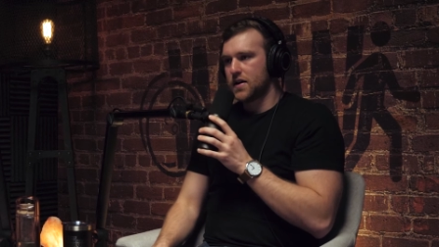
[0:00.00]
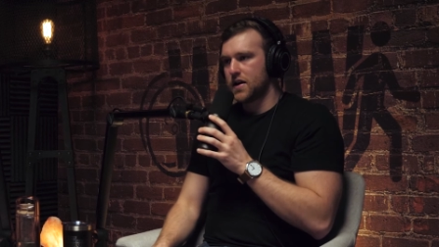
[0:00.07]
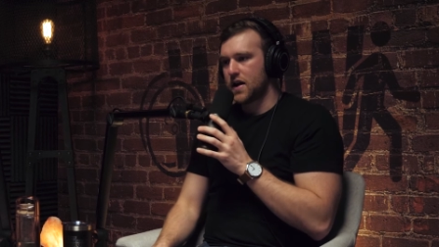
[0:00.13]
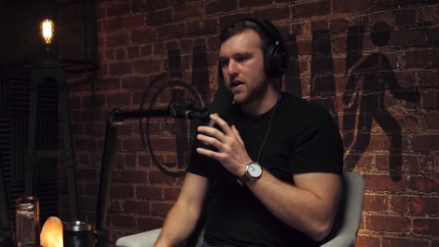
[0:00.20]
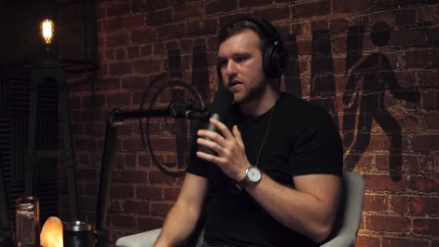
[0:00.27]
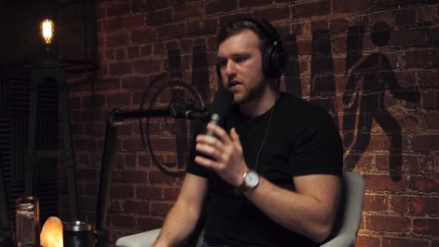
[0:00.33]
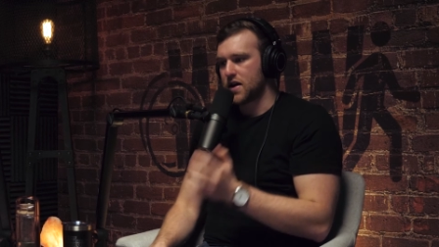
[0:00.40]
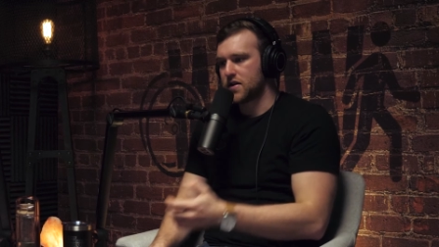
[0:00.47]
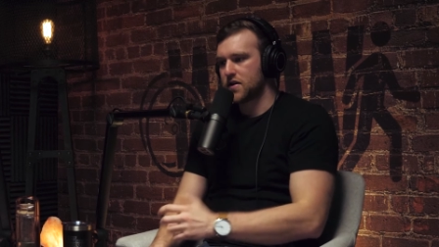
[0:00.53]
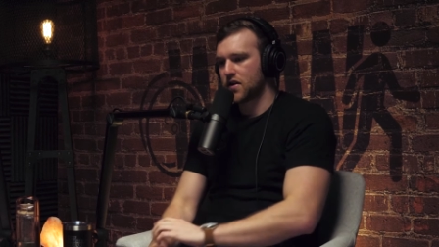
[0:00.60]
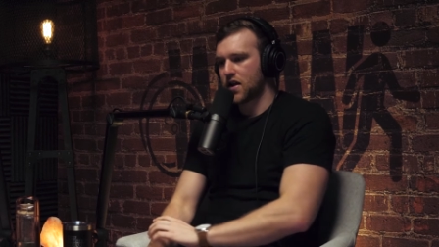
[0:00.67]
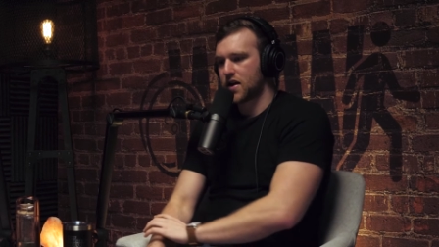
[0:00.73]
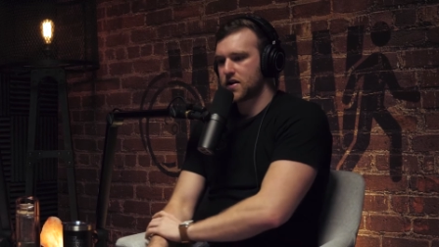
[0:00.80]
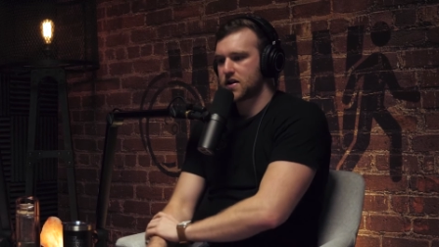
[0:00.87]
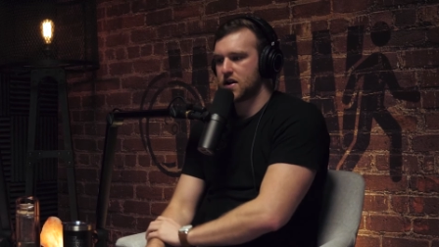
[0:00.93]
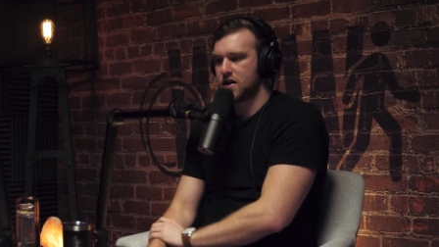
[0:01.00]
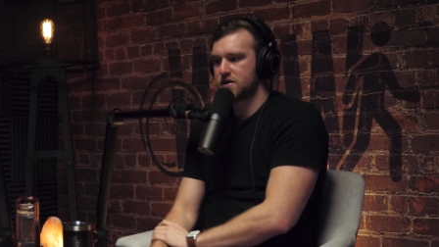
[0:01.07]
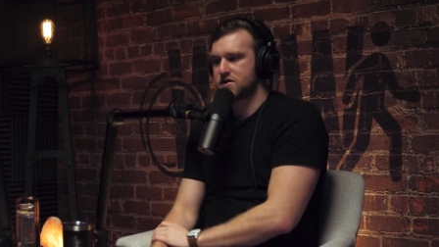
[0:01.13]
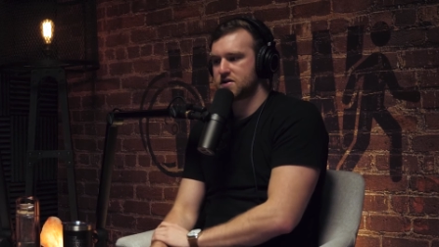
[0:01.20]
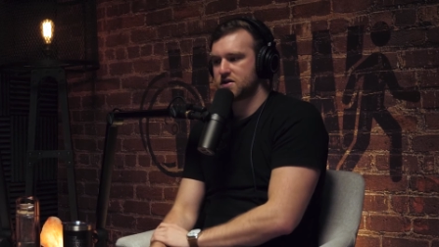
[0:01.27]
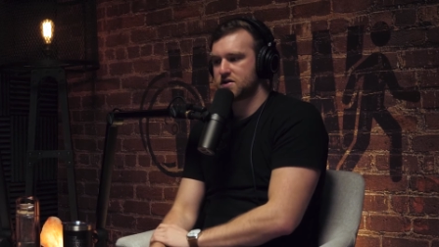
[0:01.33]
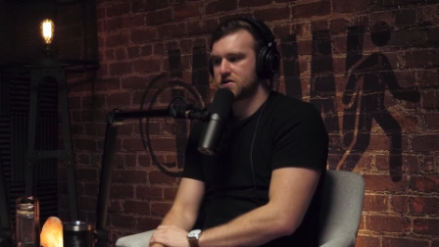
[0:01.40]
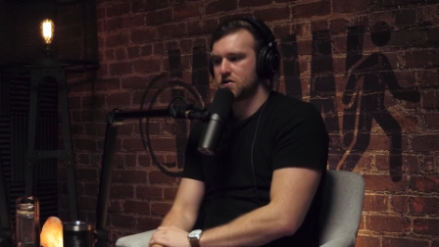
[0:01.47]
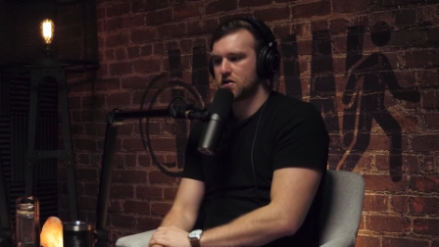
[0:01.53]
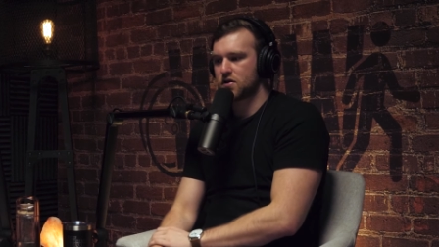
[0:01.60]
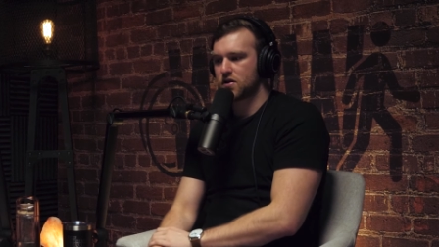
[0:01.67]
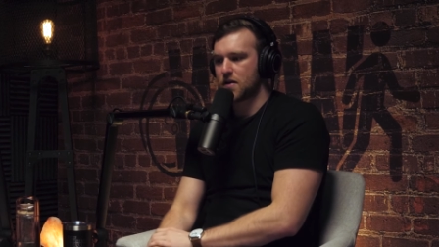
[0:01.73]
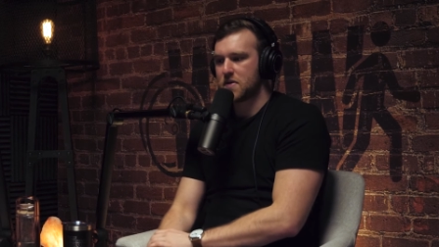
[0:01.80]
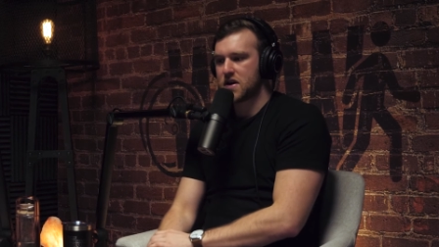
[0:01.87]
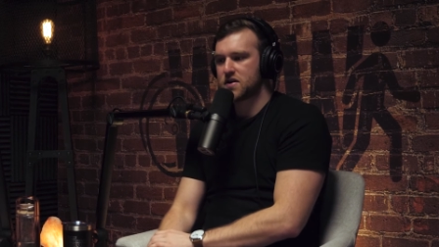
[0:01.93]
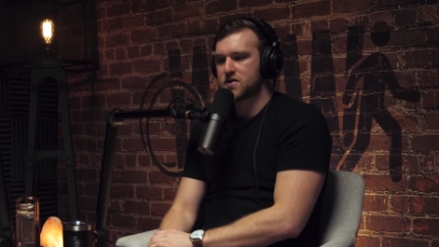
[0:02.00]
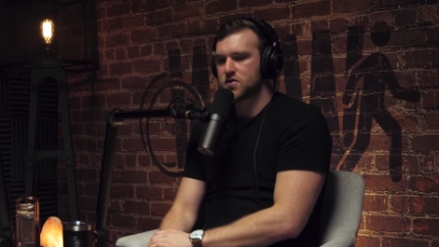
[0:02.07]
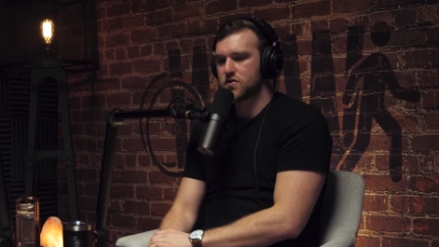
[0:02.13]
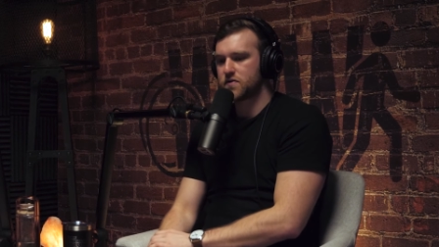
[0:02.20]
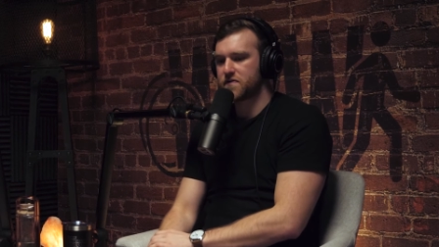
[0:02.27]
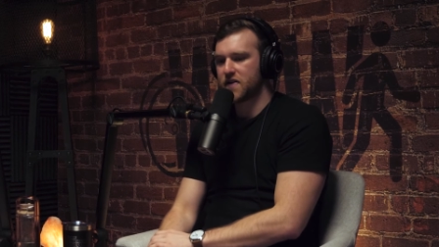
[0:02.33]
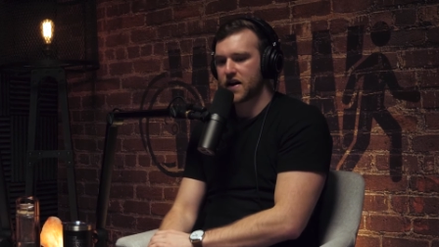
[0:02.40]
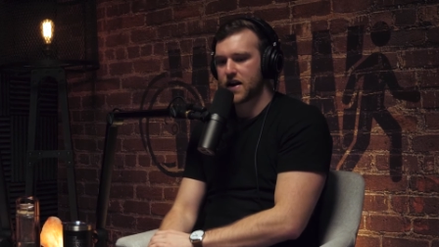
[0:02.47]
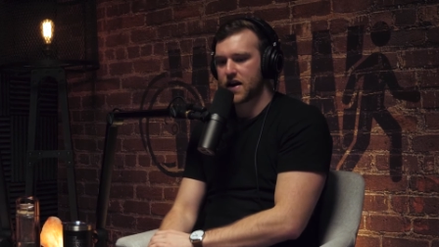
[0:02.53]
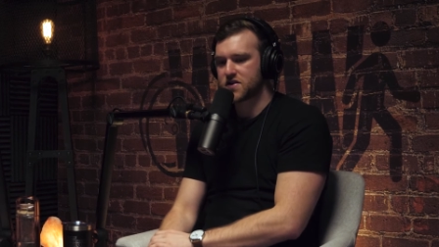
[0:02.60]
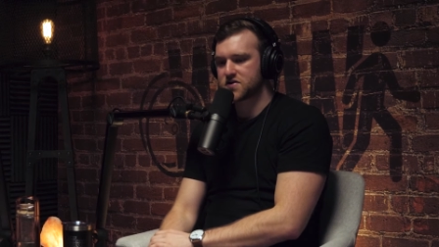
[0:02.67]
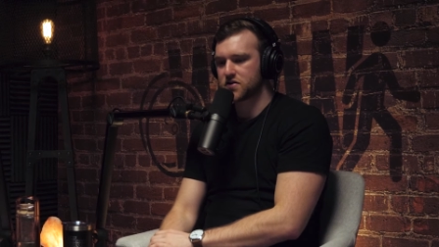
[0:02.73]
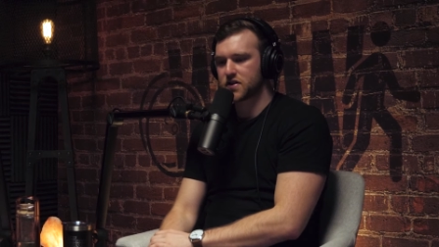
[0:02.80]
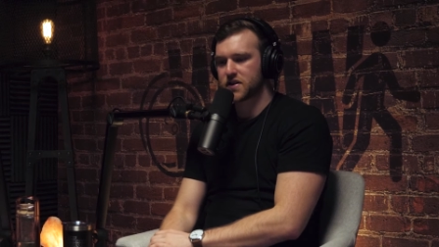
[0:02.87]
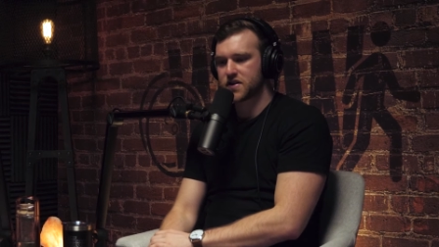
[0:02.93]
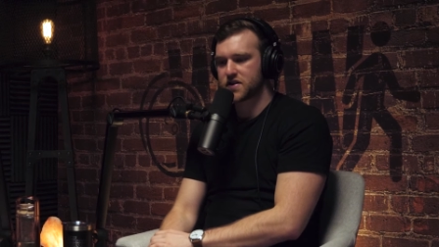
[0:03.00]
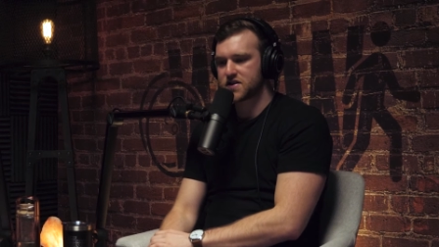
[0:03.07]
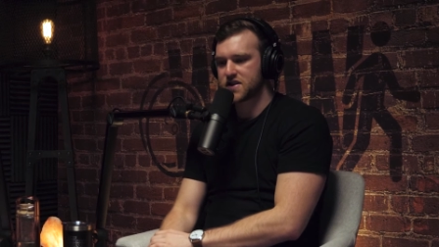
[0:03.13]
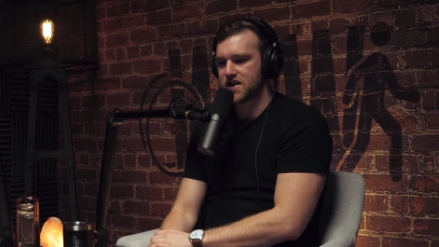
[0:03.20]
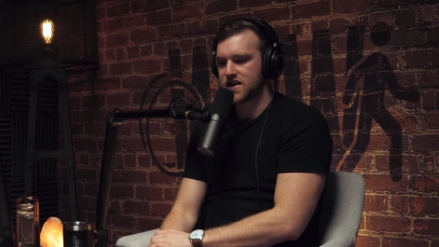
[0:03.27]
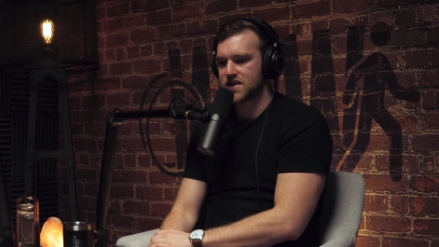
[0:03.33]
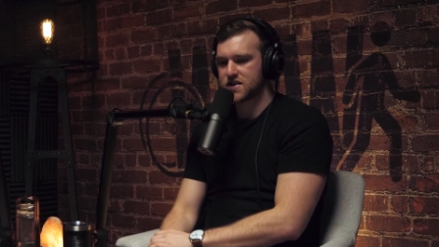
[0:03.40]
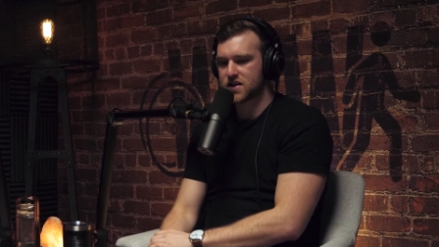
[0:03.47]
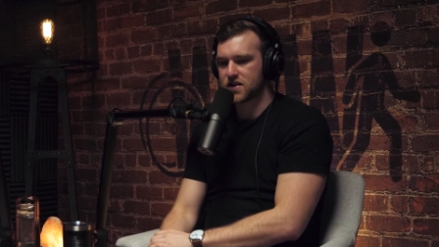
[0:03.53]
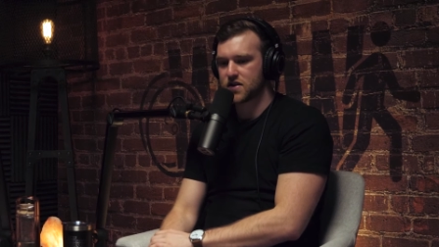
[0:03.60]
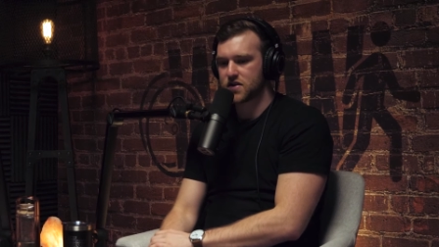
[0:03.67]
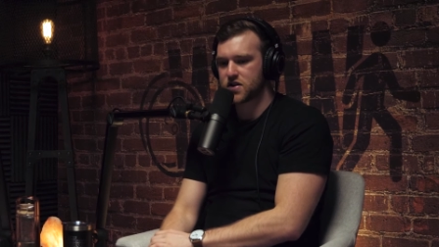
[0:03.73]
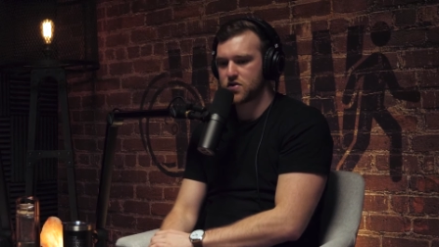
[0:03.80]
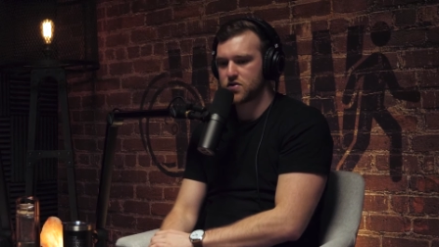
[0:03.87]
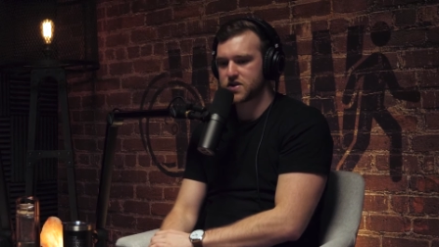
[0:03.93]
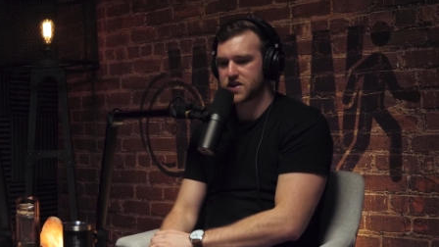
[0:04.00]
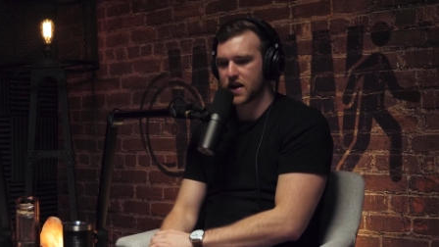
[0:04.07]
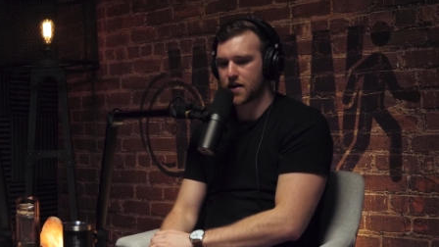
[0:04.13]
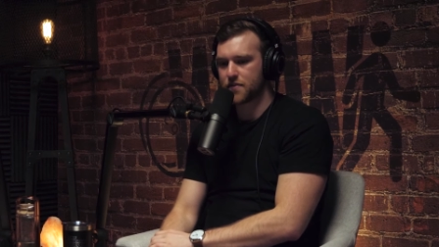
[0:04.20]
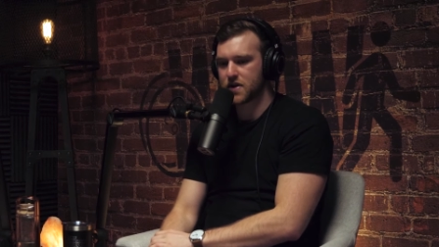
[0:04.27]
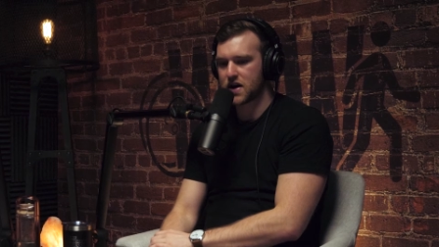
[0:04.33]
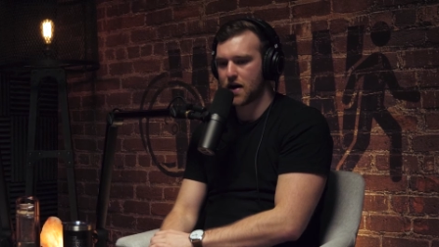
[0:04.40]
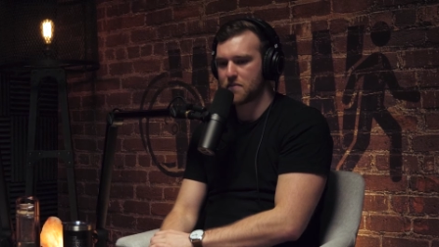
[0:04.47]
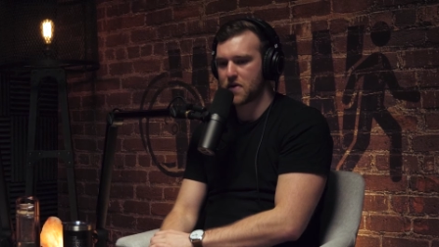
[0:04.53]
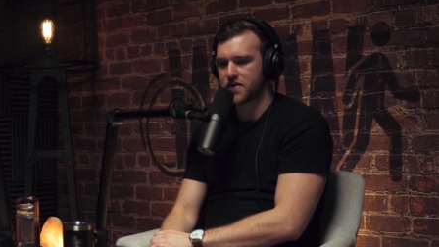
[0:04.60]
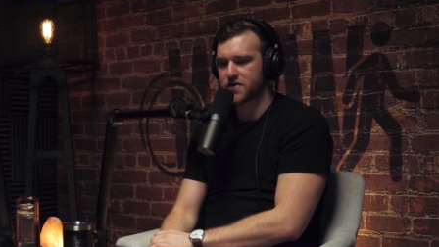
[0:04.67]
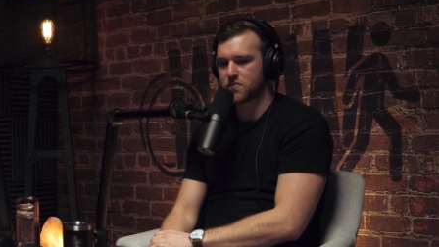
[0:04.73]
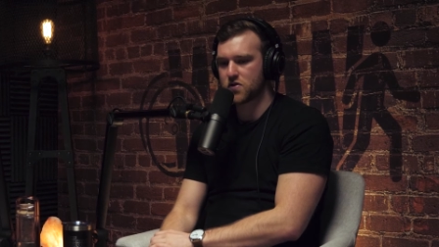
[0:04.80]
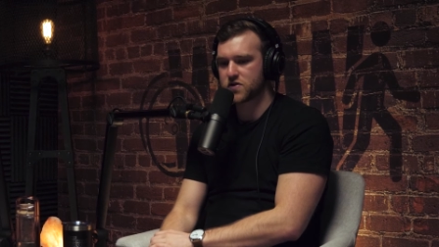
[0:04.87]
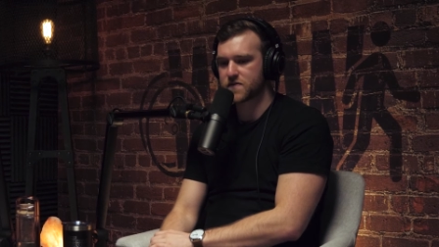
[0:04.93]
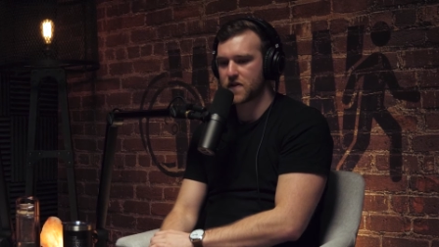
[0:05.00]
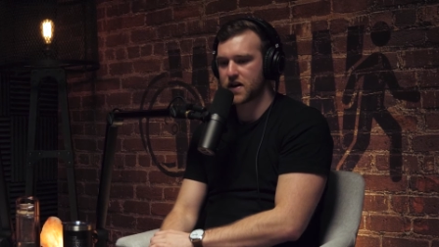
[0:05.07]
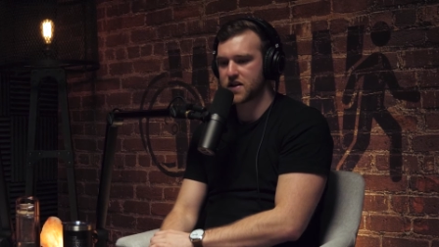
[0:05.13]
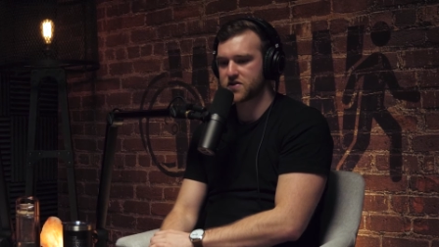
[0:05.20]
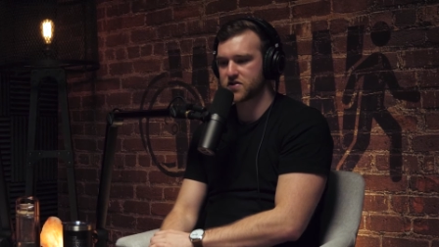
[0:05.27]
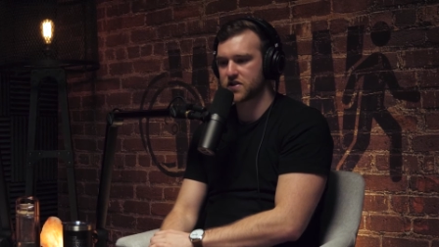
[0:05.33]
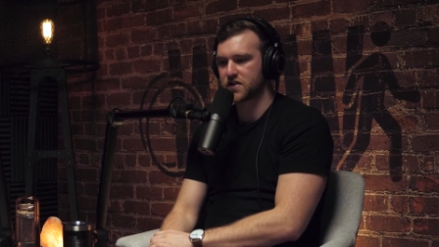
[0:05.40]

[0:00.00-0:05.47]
and a lot of kids just, I mean, dude, financial literacy is a huge thing. I mean, I'm not the most financially